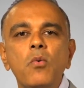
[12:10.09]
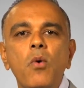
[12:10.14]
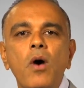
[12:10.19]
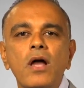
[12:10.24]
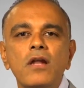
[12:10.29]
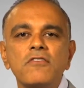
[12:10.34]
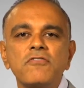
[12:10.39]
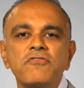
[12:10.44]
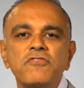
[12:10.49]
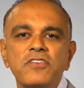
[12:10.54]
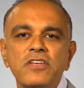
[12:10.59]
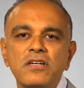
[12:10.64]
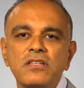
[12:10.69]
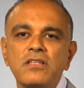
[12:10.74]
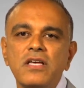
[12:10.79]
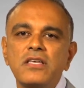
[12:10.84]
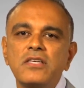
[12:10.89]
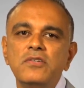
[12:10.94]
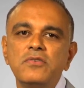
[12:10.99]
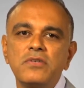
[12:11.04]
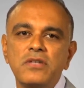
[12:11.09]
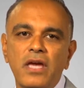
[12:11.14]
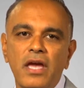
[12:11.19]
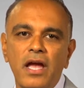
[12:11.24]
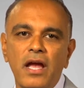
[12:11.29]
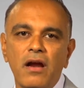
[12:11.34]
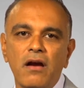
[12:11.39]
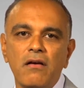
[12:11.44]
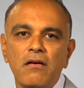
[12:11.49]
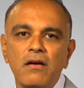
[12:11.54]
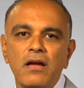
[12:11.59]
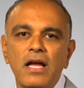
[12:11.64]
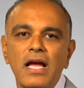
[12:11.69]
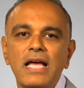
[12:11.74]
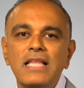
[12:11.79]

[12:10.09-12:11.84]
want to feel like you care,